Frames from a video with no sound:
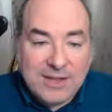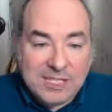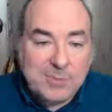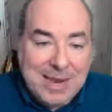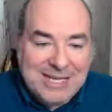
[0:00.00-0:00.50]
this
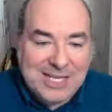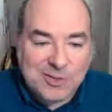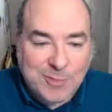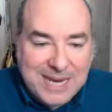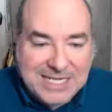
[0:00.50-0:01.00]
painting's
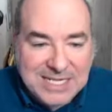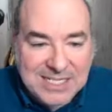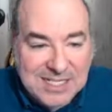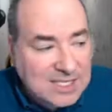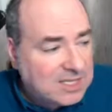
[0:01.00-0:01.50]
from
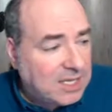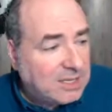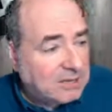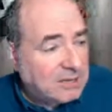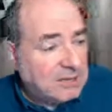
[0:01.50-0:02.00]
1860.
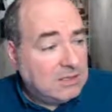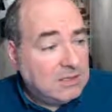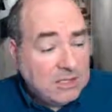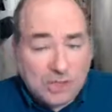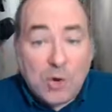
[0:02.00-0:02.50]

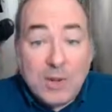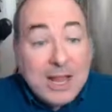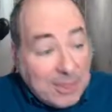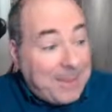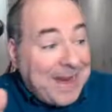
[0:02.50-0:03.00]
So
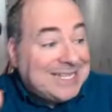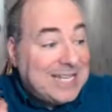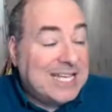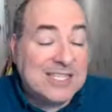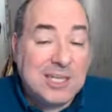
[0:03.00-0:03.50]
the painting
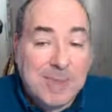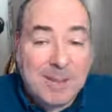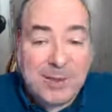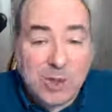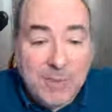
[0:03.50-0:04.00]
is in the
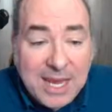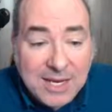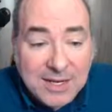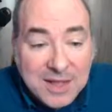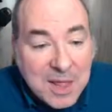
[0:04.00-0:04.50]
public domain,
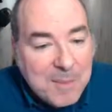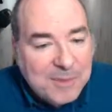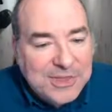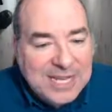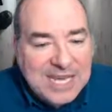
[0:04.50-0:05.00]

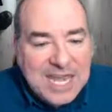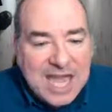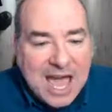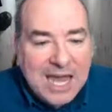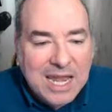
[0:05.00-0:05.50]
but they did
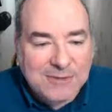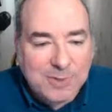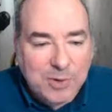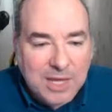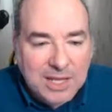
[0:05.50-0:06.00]
not have to
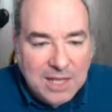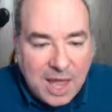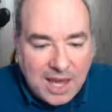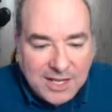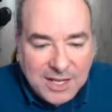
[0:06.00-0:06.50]
put
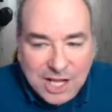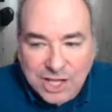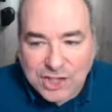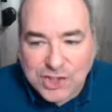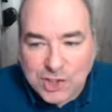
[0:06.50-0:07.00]
online
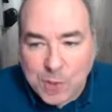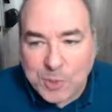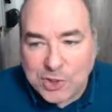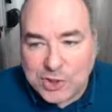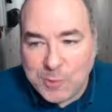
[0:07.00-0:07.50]
the
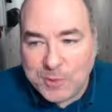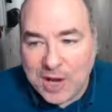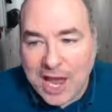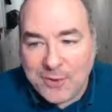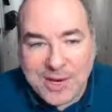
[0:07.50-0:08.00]
super, super
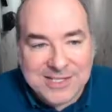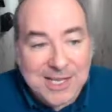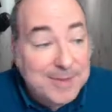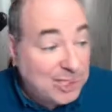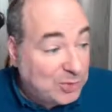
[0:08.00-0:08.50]
high-res
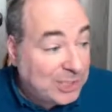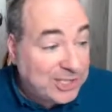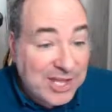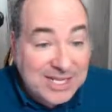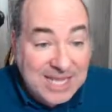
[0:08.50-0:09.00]
image, which
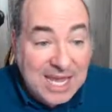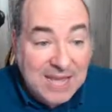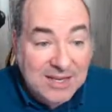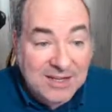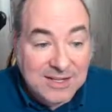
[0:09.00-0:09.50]
they
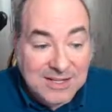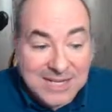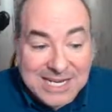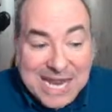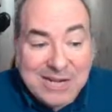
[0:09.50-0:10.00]
did.
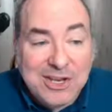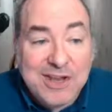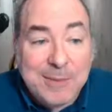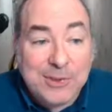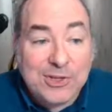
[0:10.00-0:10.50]
Not only do
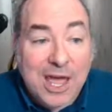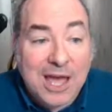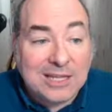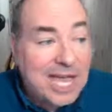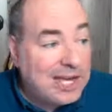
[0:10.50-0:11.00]
they put
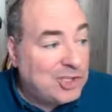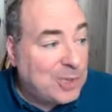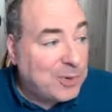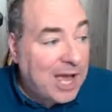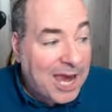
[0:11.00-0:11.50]
online a
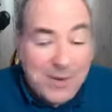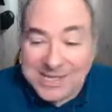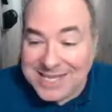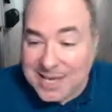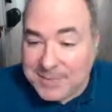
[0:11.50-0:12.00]
super
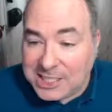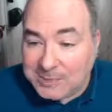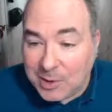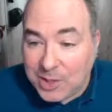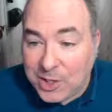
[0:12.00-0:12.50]
high-res image,
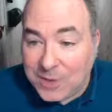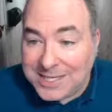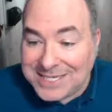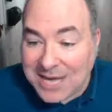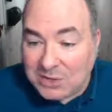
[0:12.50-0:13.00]
but when you go to
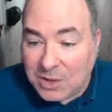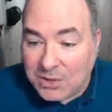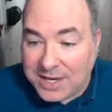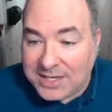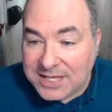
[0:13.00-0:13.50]
download
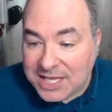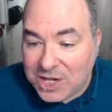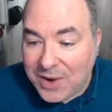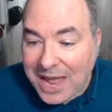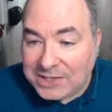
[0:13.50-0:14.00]
it,
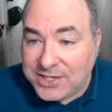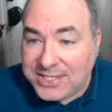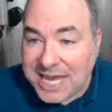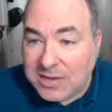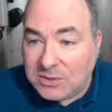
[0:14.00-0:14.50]
you're actually
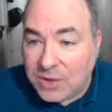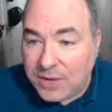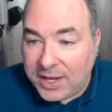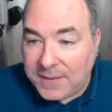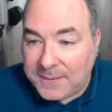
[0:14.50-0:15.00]

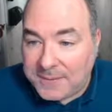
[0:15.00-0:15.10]
downloading